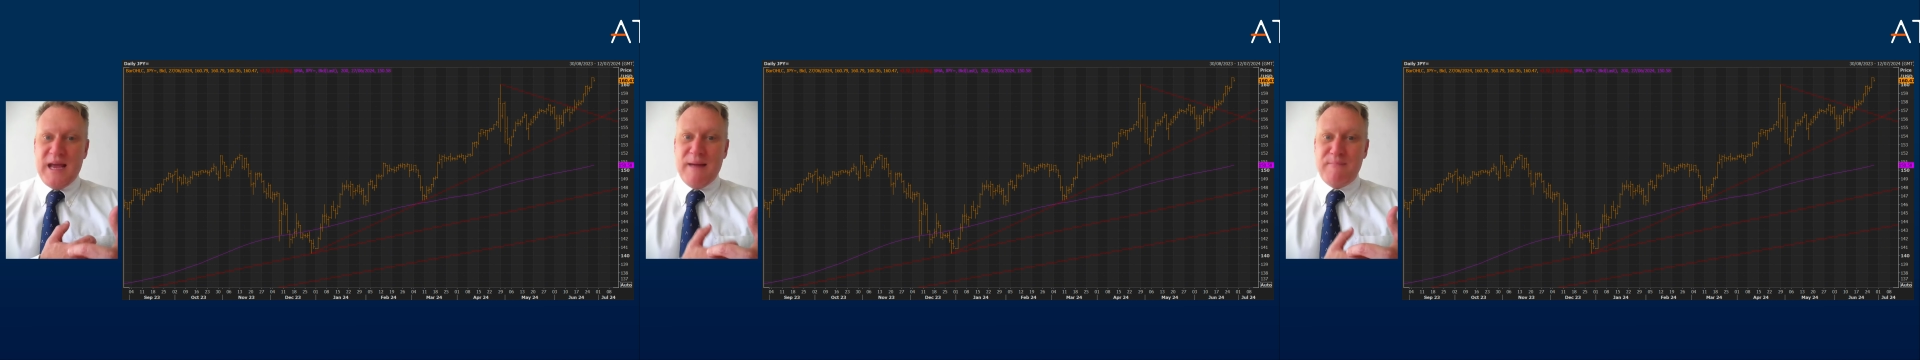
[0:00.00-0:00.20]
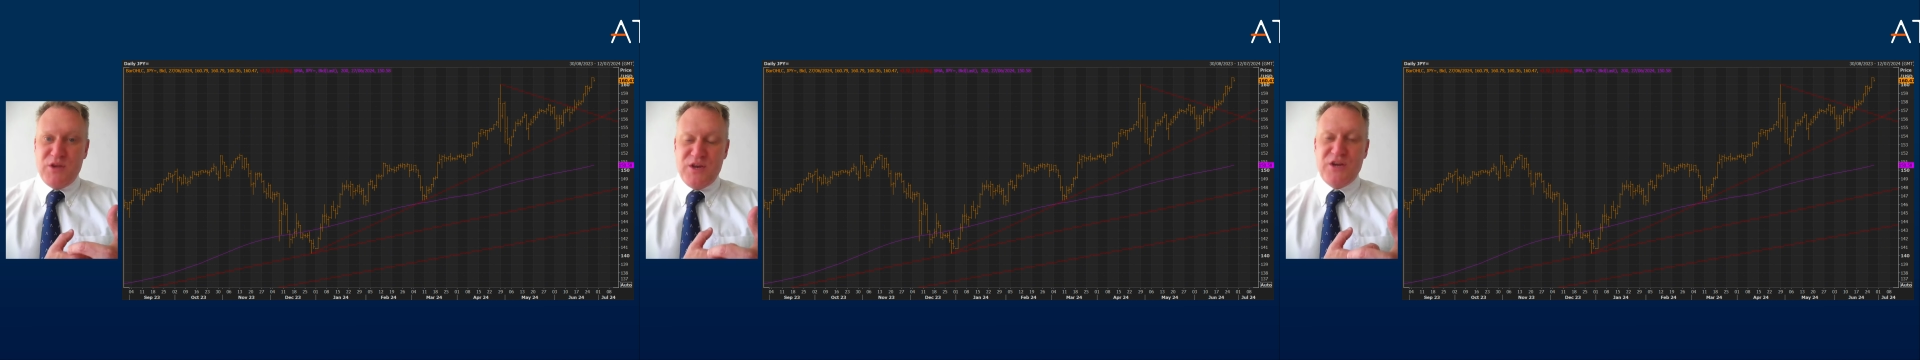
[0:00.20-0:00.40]

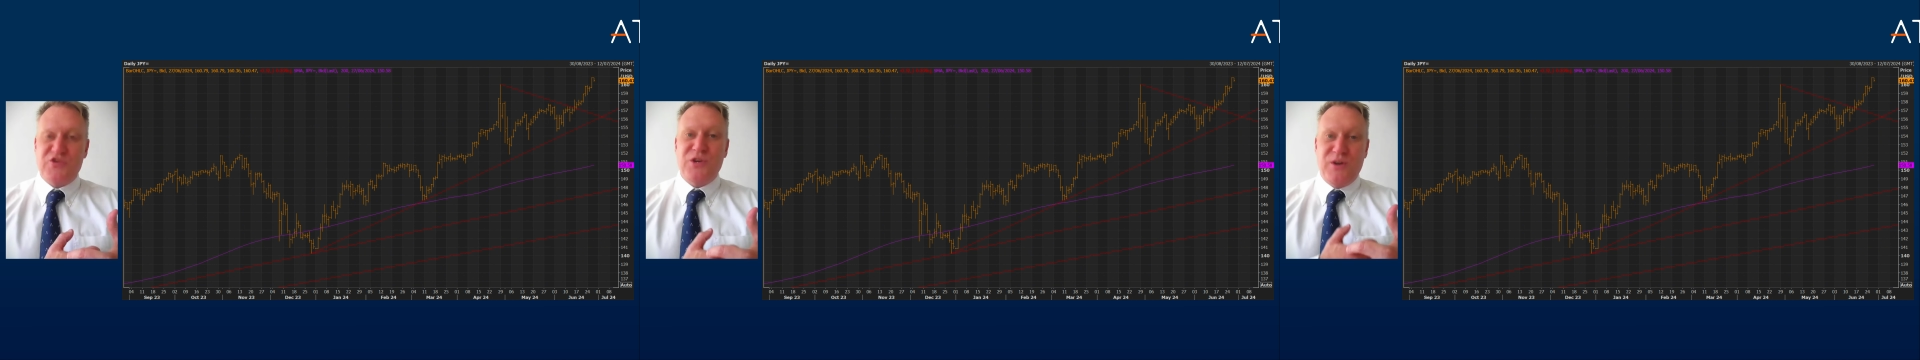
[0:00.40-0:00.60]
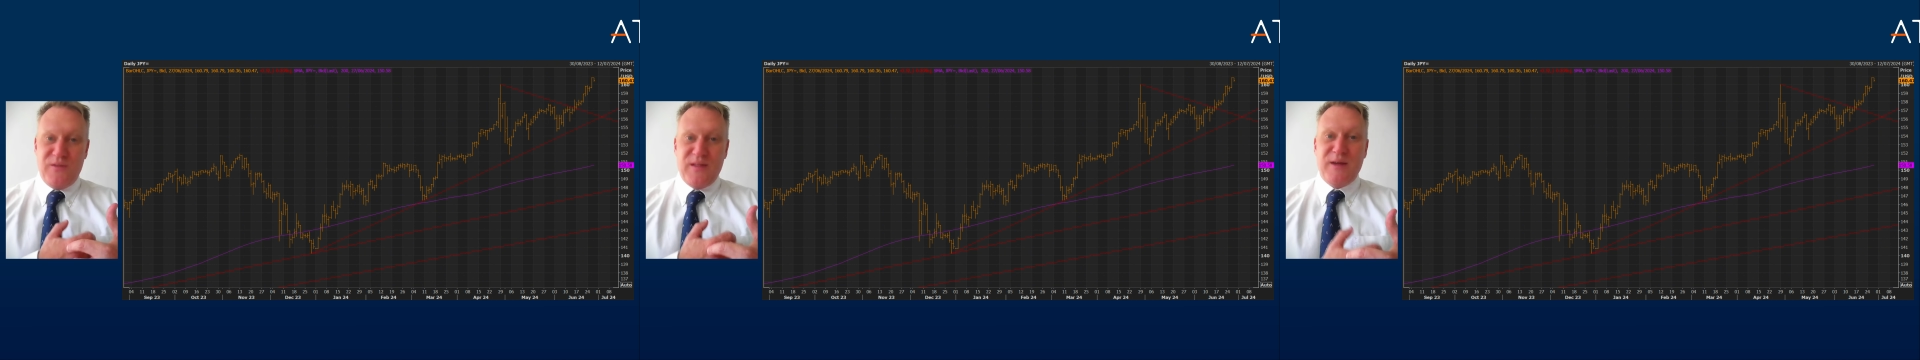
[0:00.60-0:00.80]

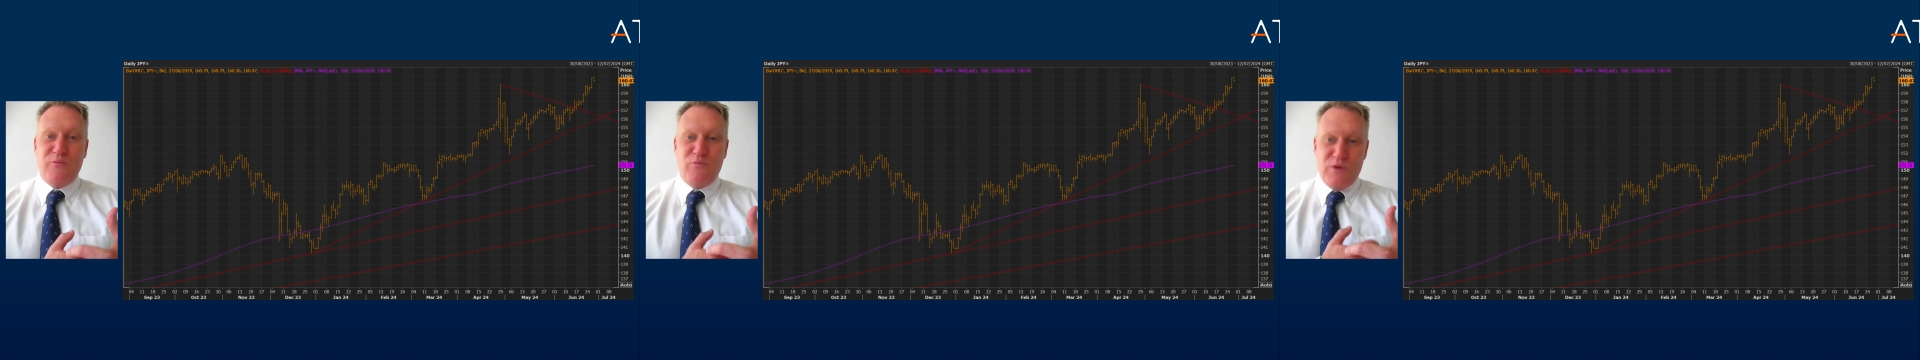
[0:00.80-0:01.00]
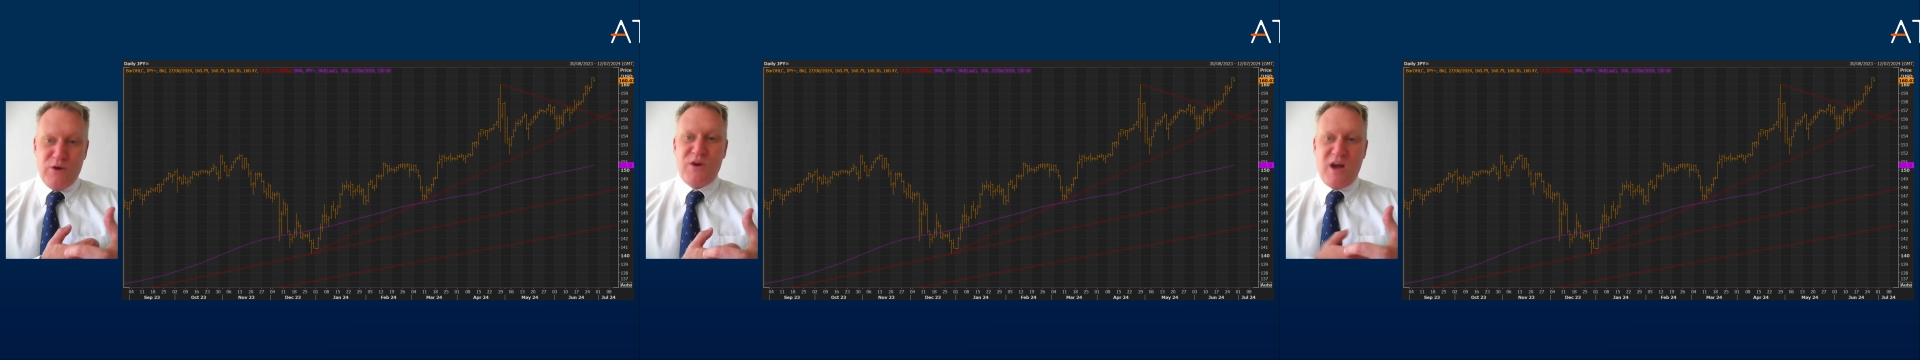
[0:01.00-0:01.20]
ammunition and they
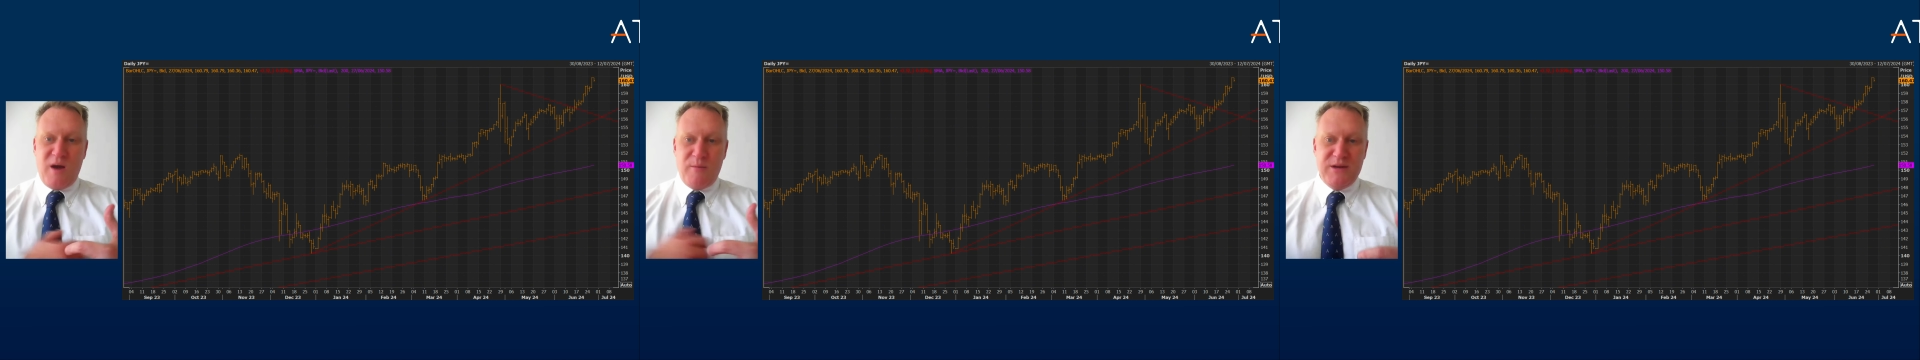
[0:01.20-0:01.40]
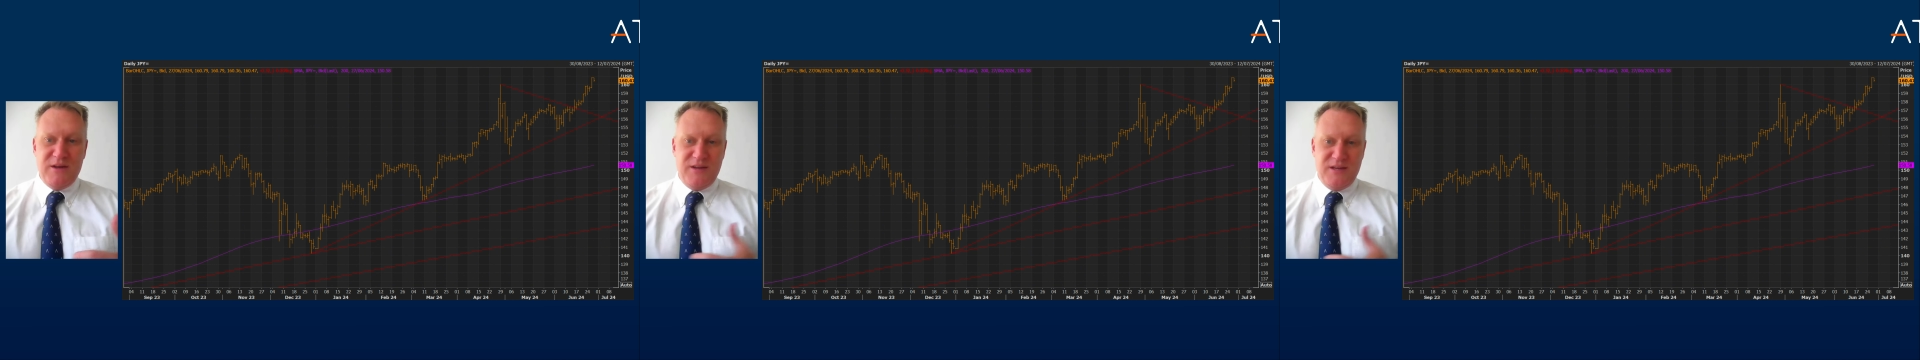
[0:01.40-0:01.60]
will
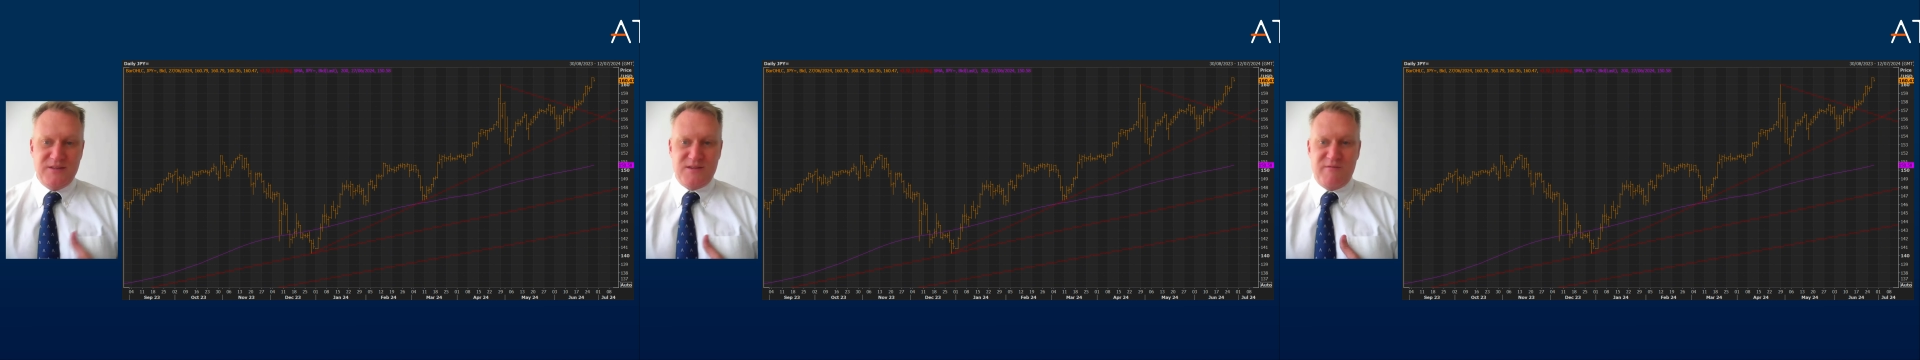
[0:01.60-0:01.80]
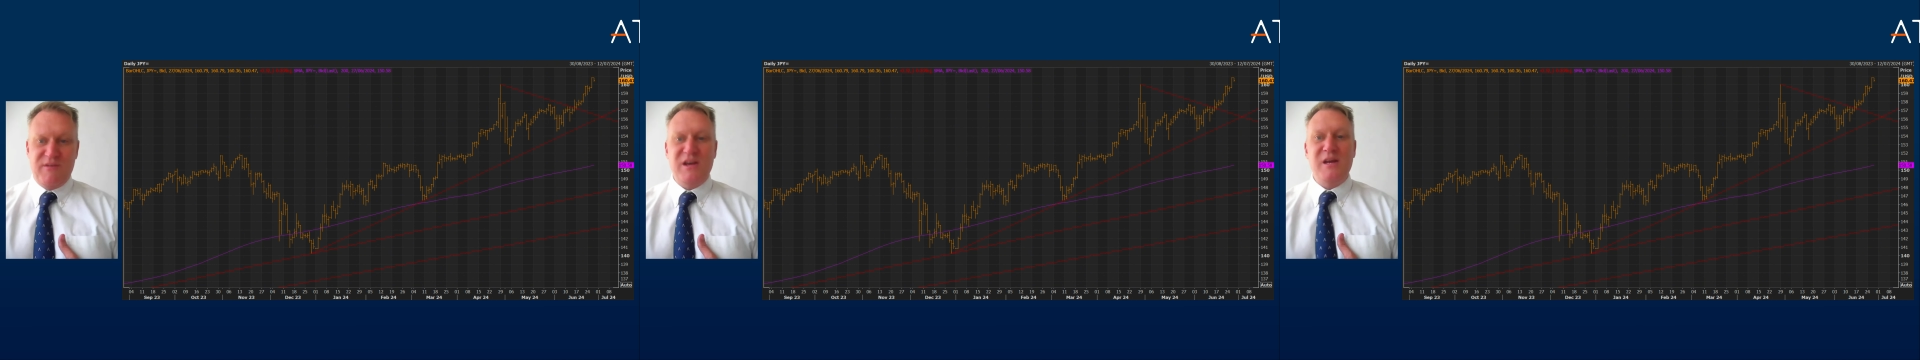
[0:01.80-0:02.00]
come in and
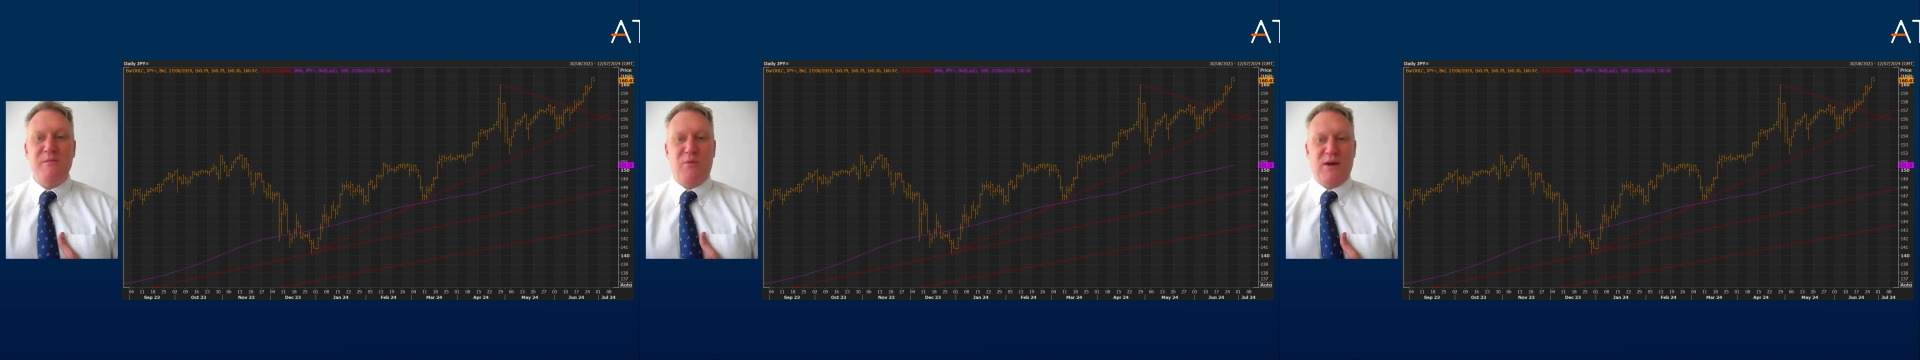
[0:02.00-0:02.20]
intervene.